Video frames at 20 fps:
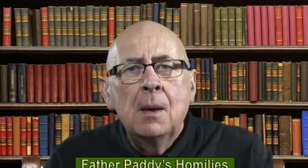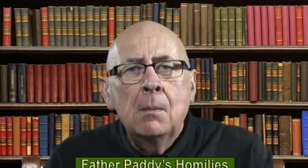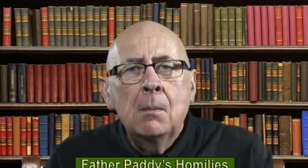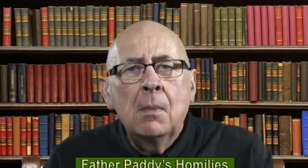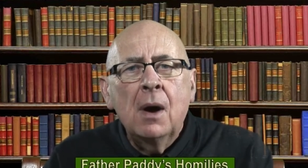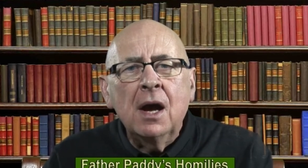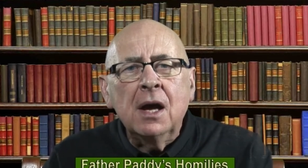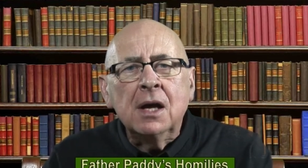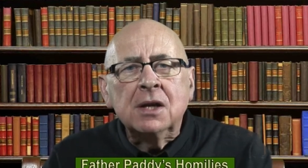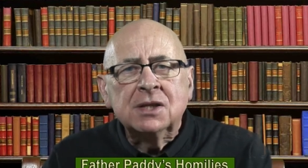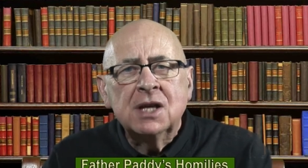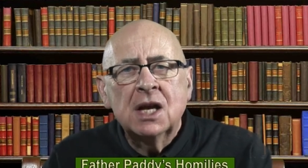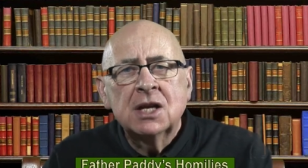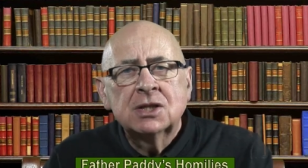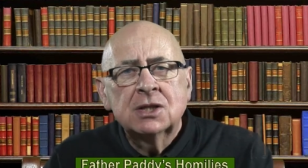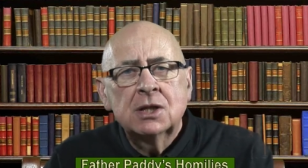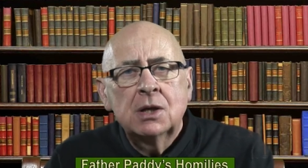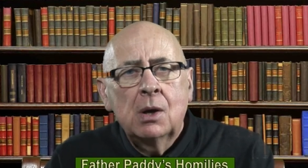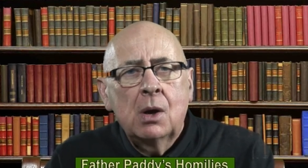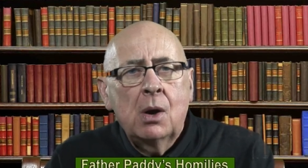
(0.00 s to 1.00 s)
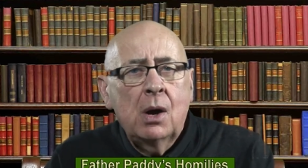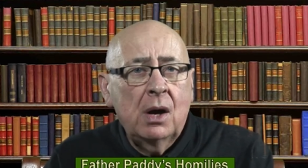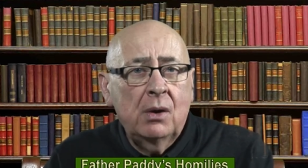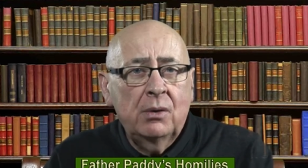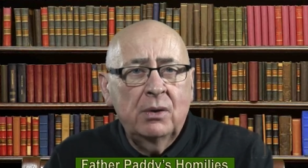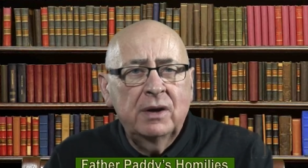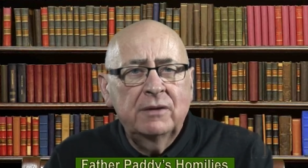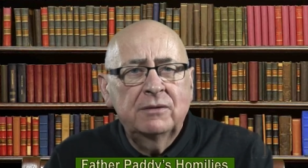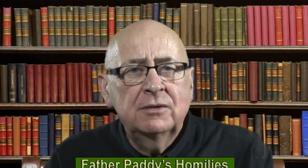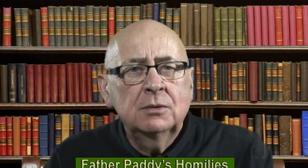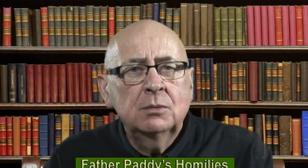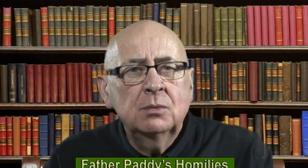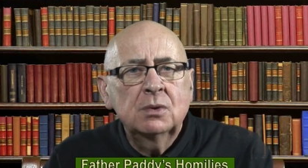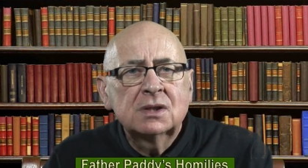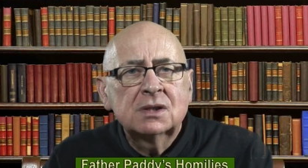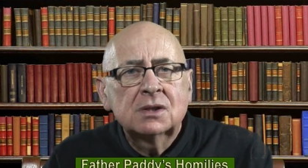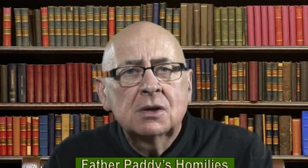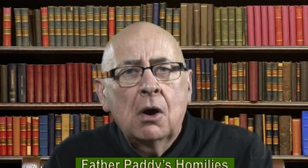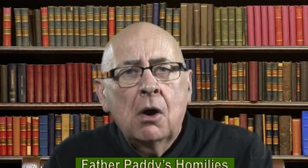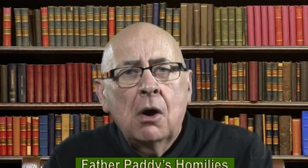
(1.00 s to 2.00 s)
My attention, however,
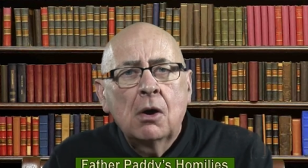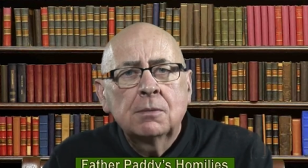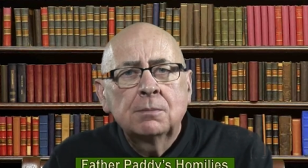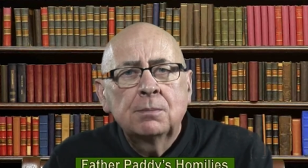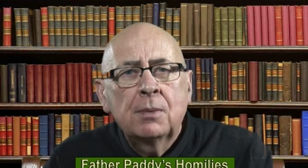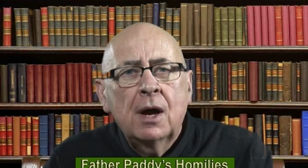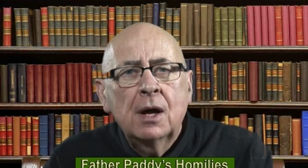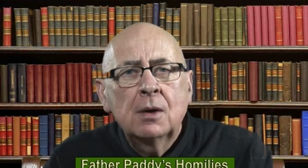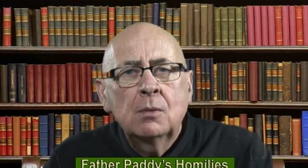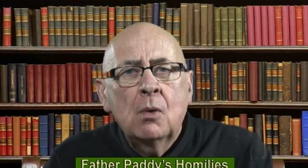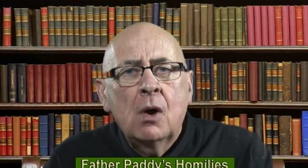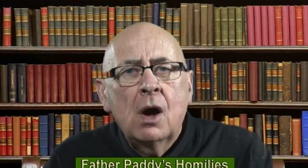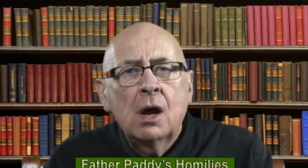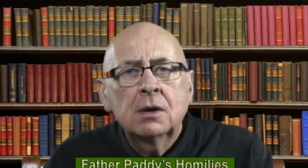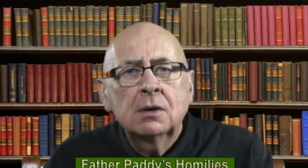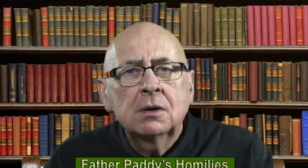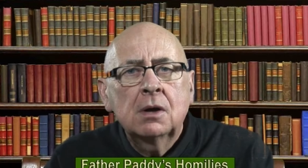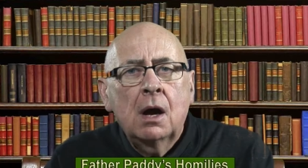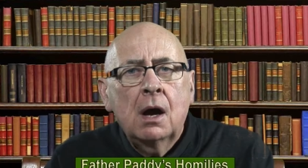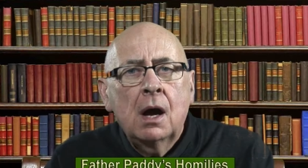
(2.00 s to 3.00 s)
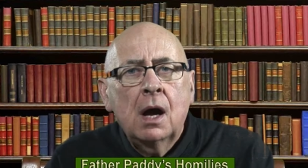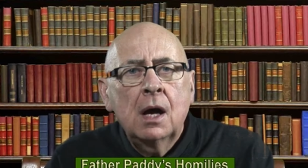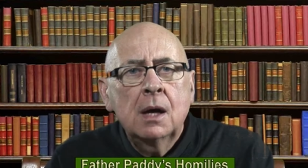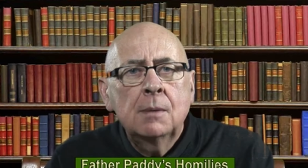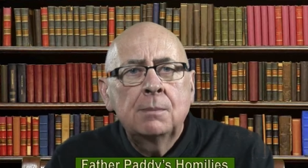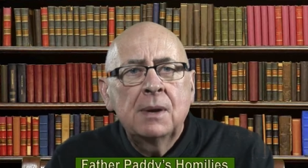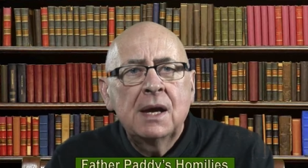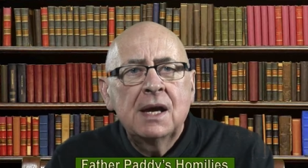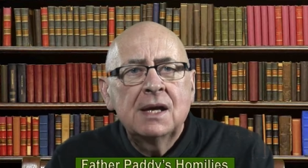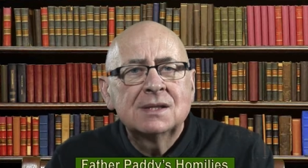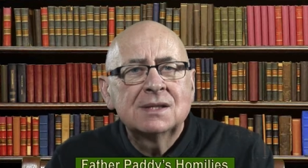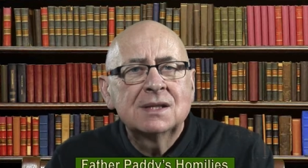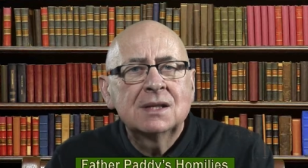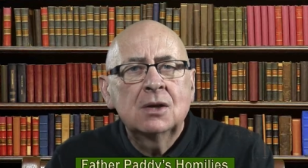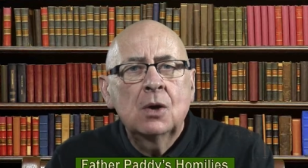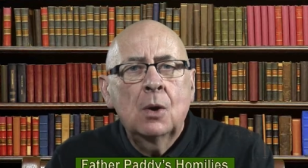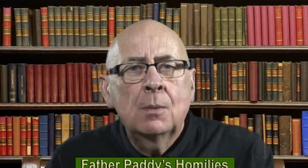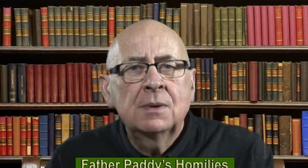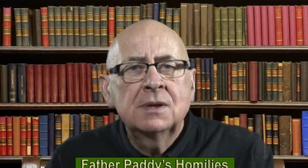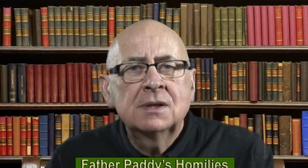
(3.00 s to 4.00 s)
was caught by one guy
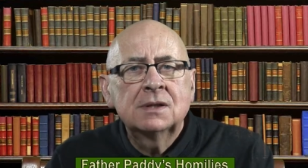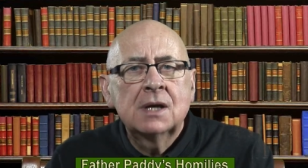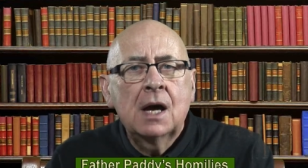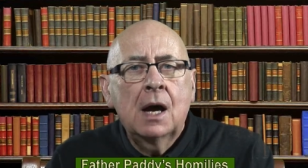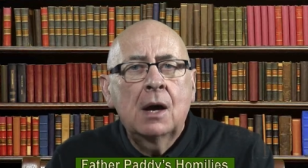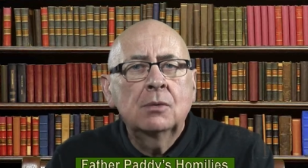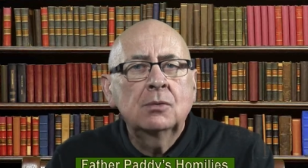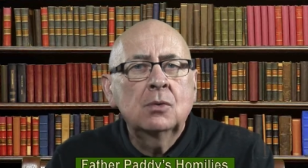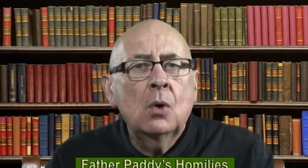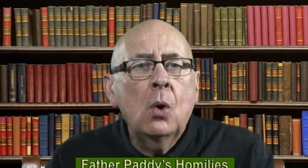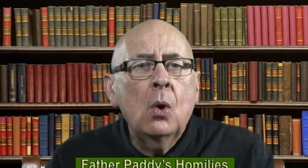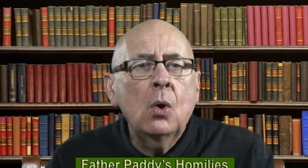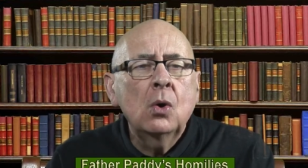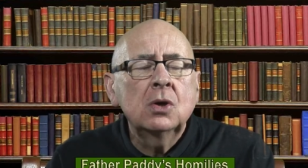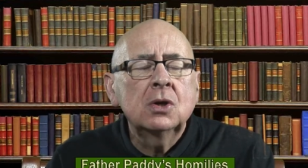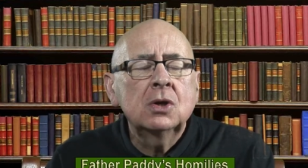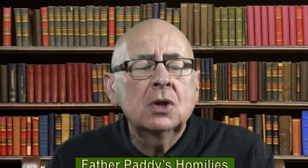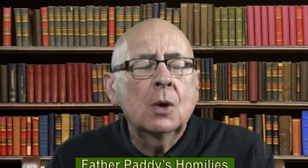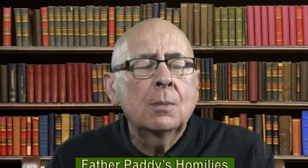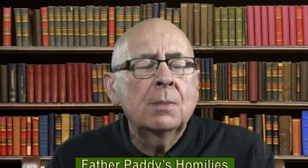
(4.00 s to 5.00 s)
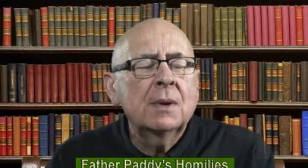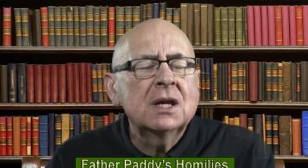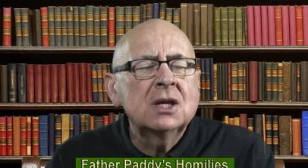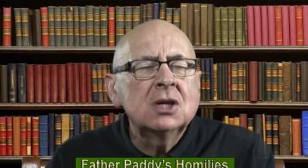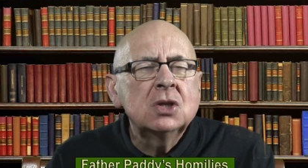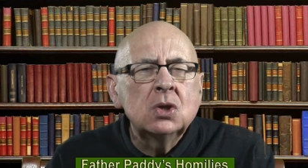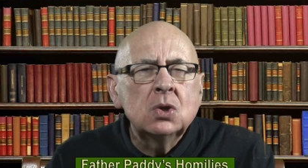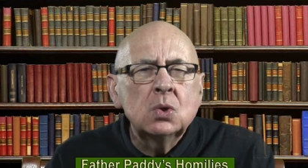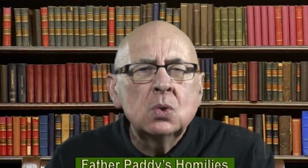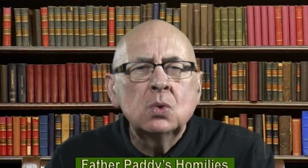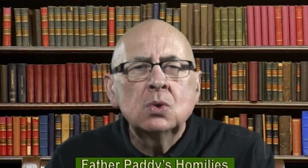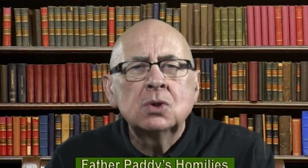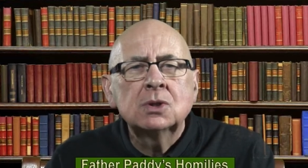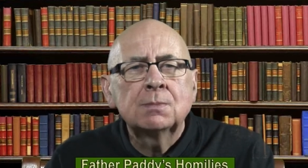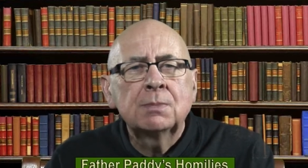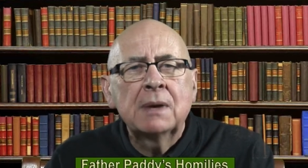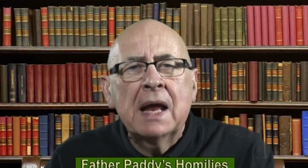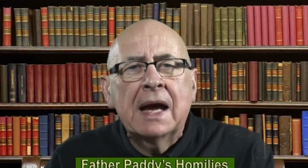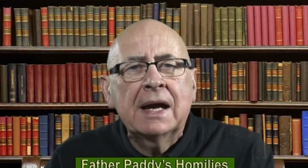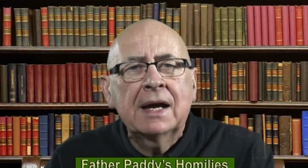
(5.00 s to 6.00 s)
pacing up and down holding up a
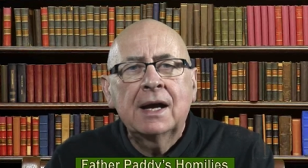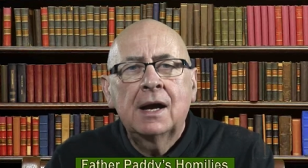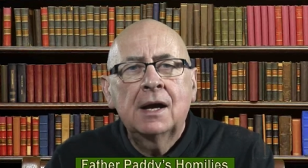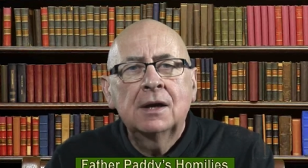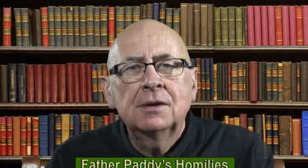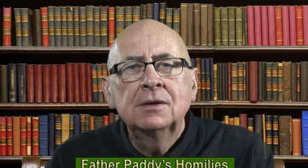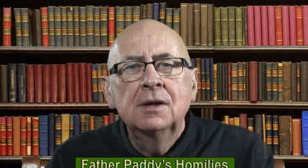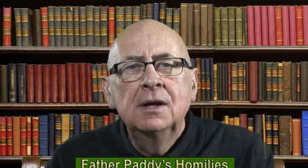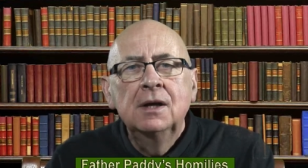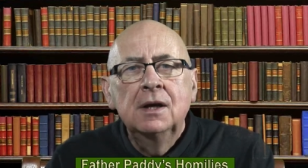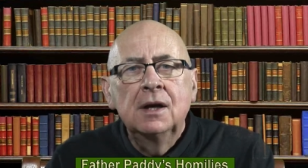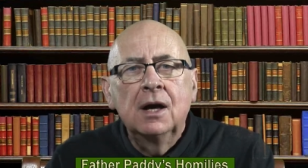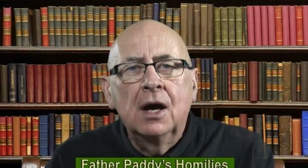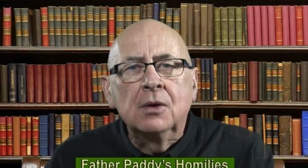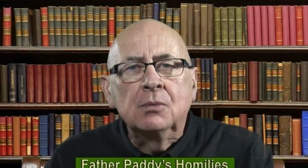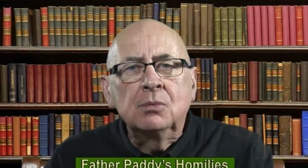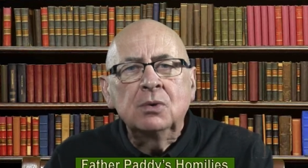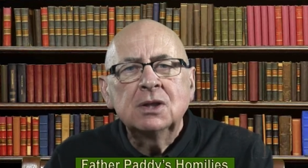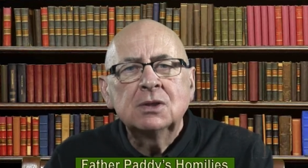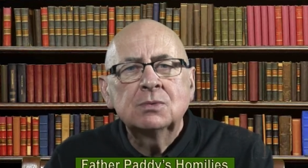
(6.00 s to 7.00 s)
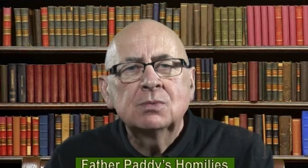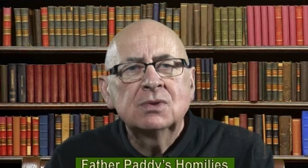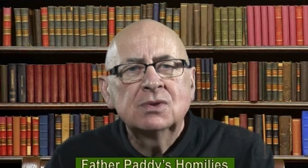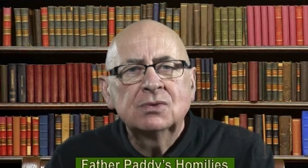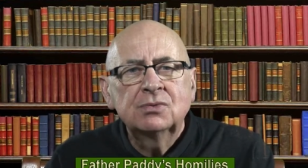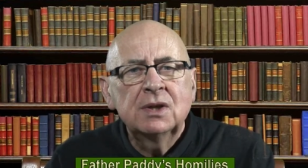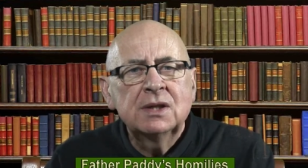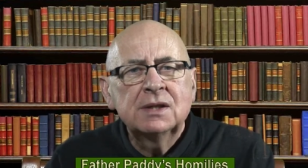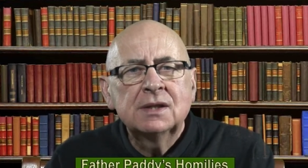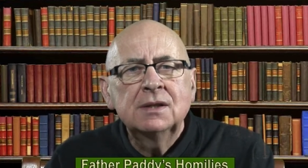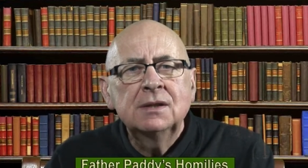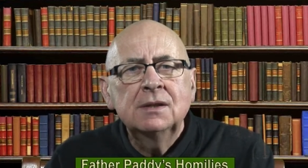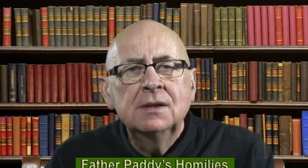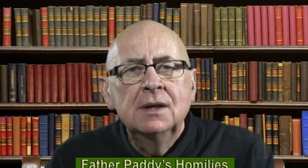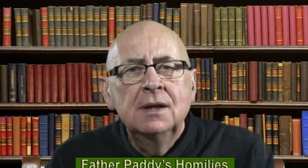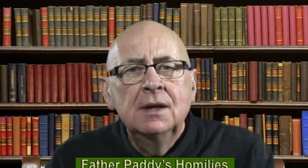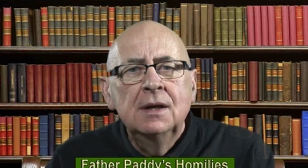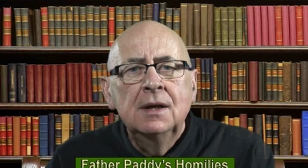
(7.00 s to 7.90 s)
huge placard on which was written,